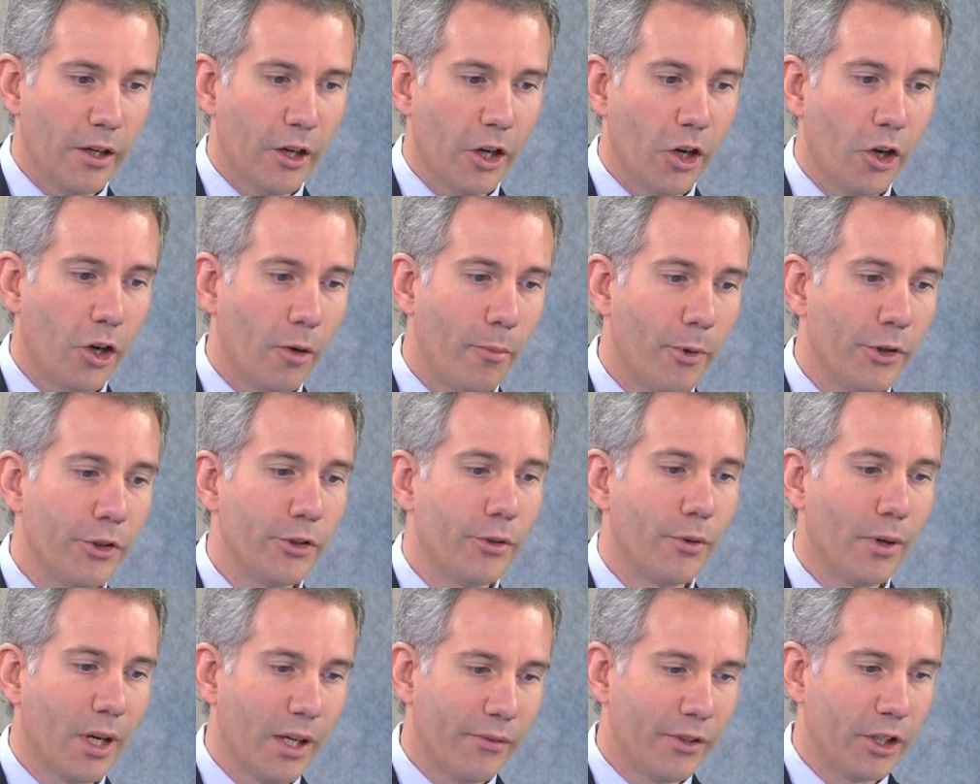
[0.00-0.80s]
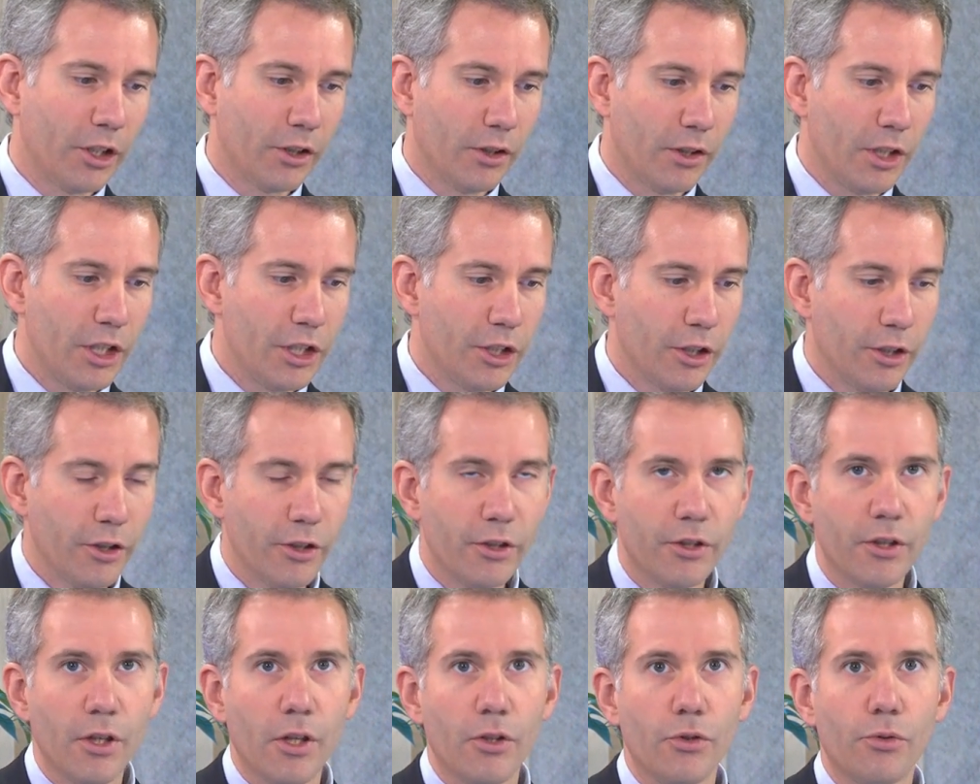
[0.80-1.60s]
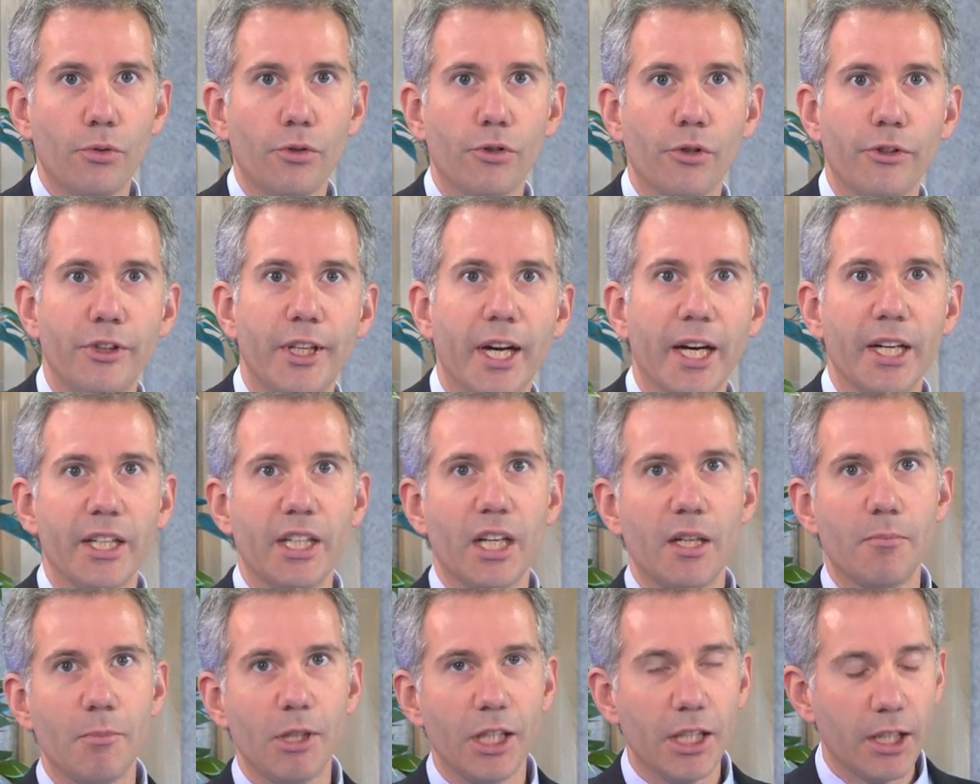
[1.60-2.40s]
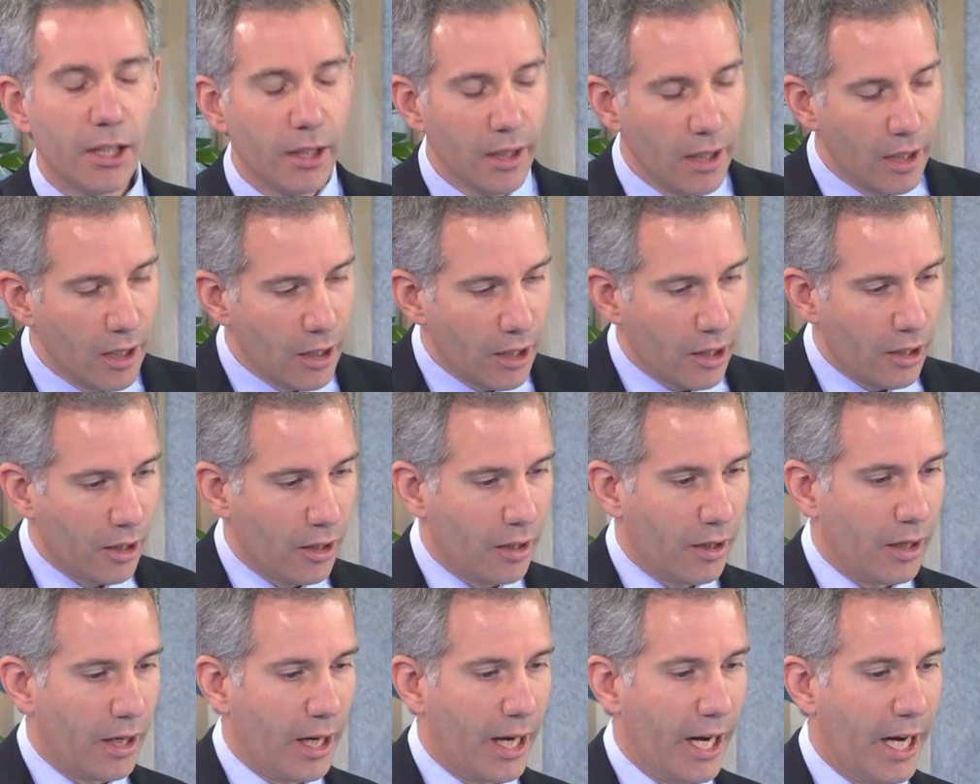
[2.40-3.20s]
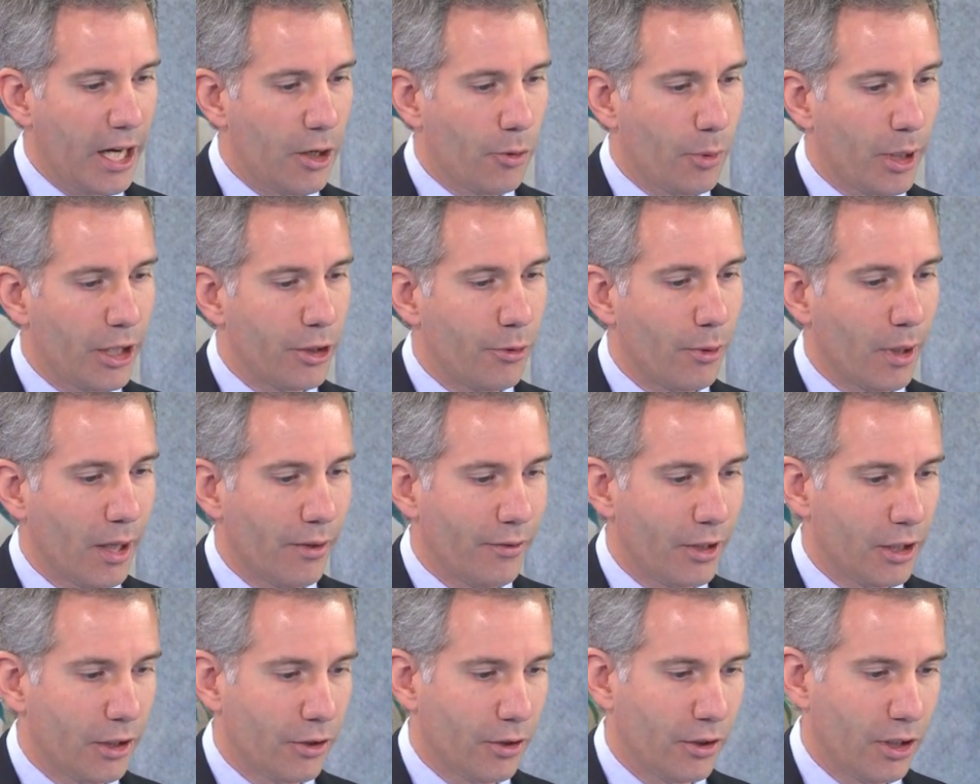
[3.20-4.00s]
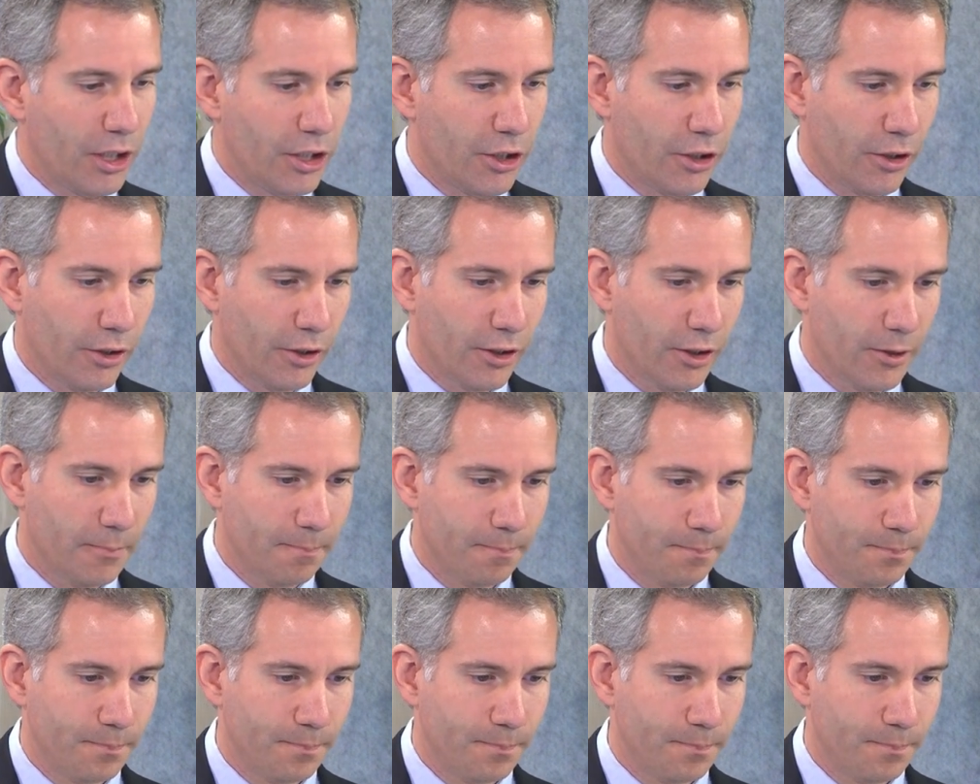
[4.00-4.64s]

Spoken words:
urban driving conditions to the dynamic highway driving conditions.